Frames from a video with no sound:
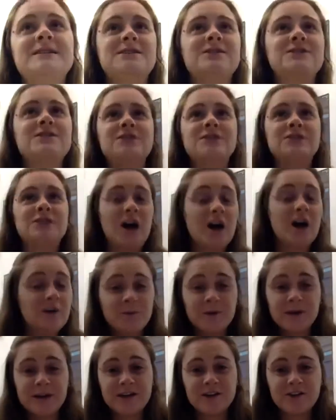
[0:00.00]
there's a lot
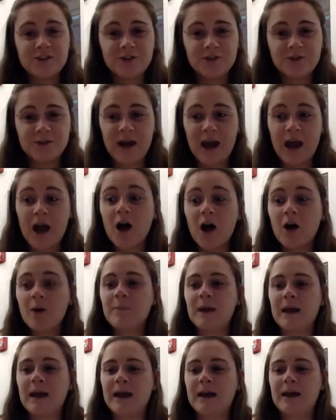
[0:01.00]
we can do to
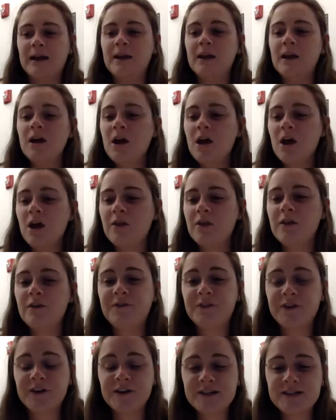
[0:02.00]
help. And the
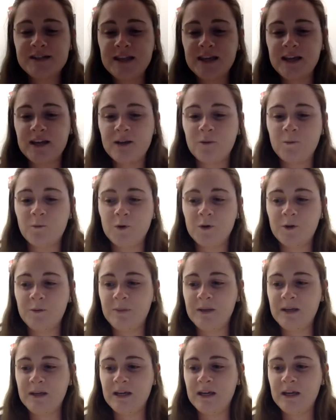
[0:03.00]
first thing would
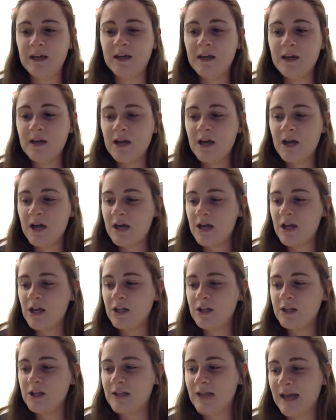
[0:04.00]
be
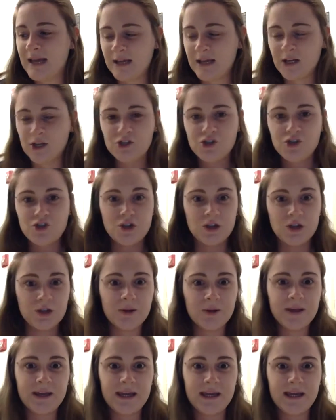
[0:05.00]
like
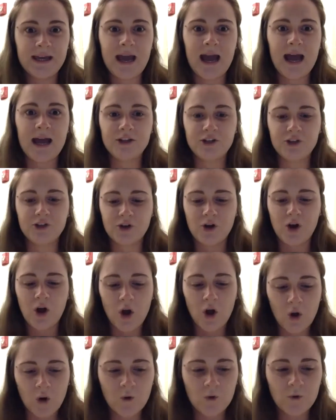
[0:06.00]
looking at your
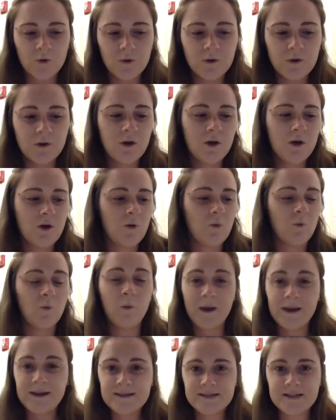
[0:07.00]
own
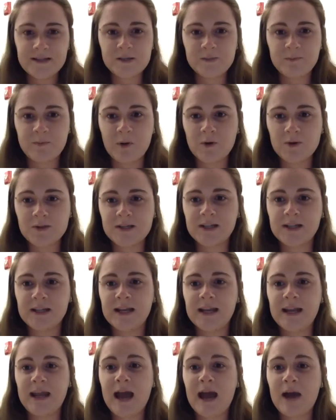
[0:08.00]
waste disposal
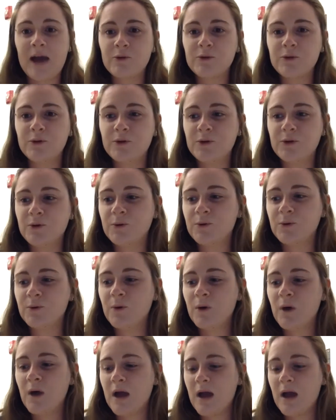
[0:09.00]
and how do you